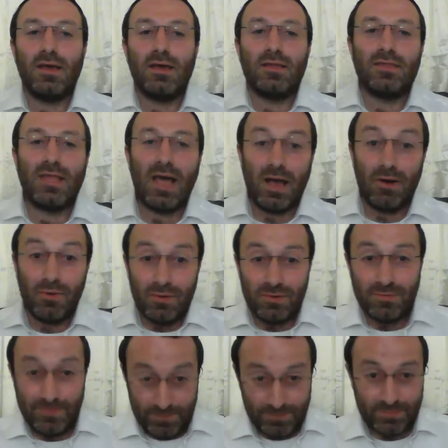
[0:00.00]
Now,
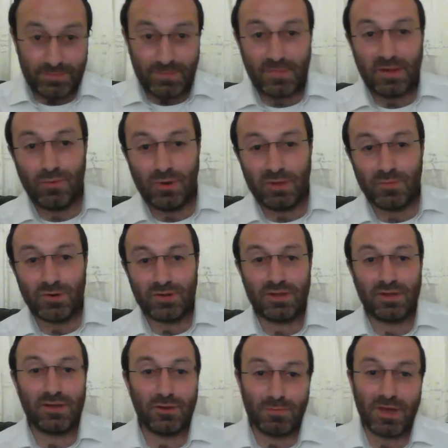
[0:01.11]
one more
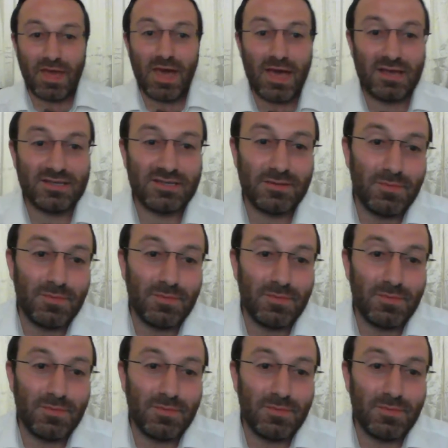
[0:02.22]
thing, you may ask,